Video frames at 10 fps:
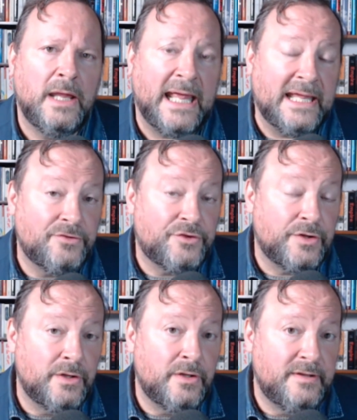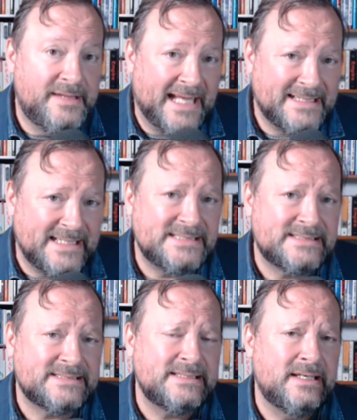And that
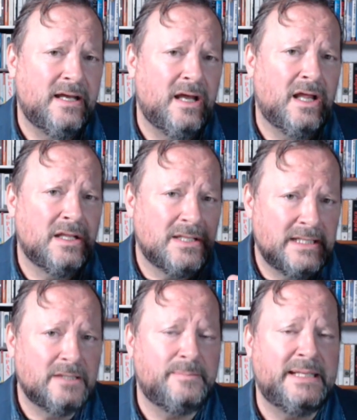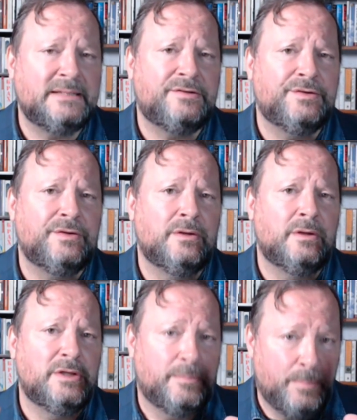is a little bit
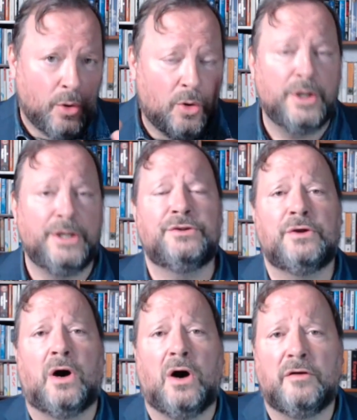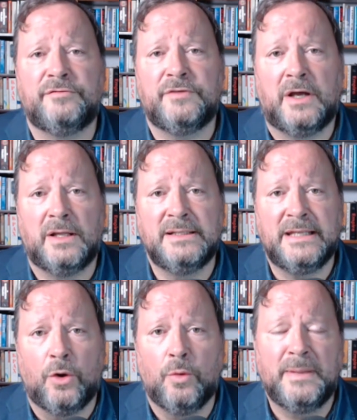the point of the
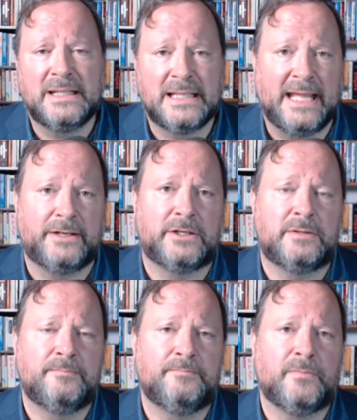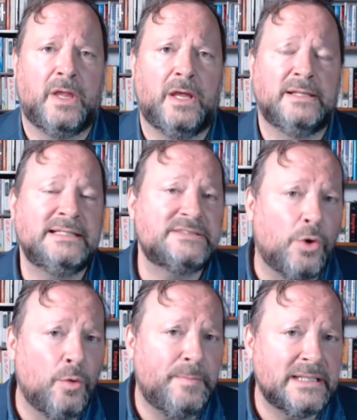open letter. This
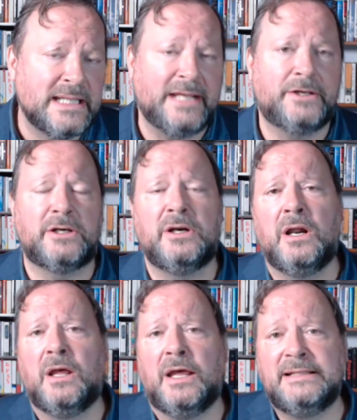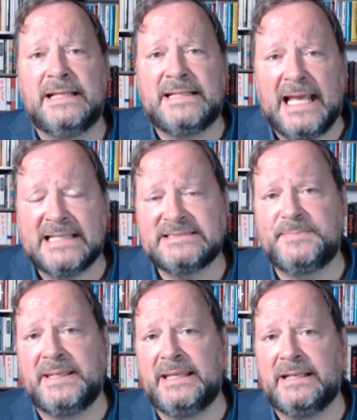open letter that has
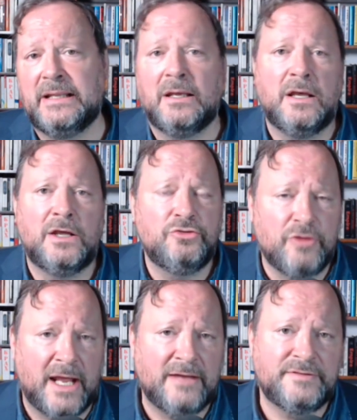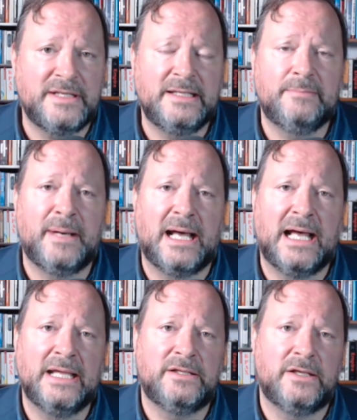been drafted
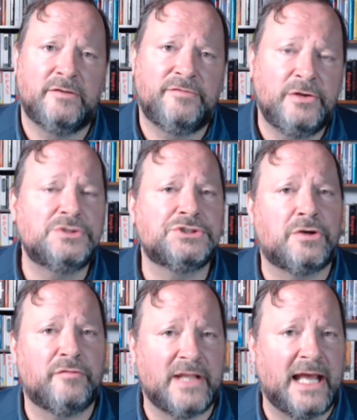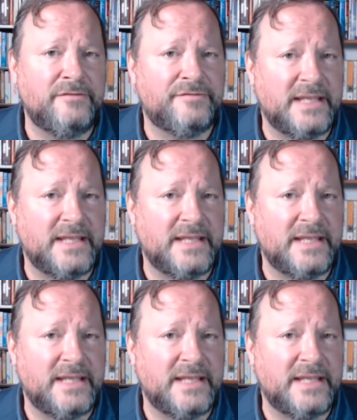by the Future of Life